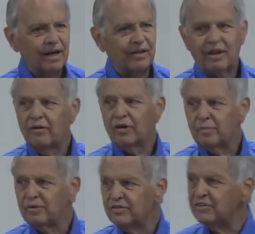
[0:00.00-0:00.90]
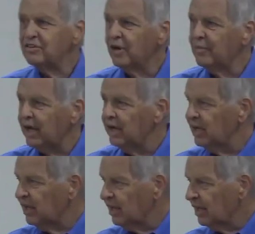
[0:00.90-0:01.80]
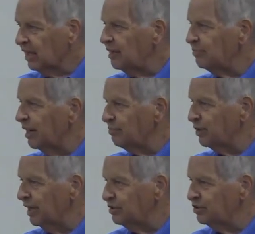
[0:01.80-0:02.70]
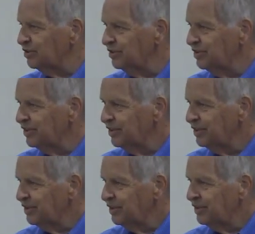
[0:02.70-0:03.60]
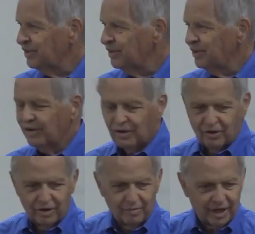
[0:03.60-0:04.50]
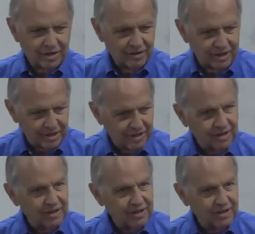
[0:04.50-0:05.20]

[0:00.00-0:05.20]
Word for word: and they were in a position, am I going to keep my pledge? Or am I going to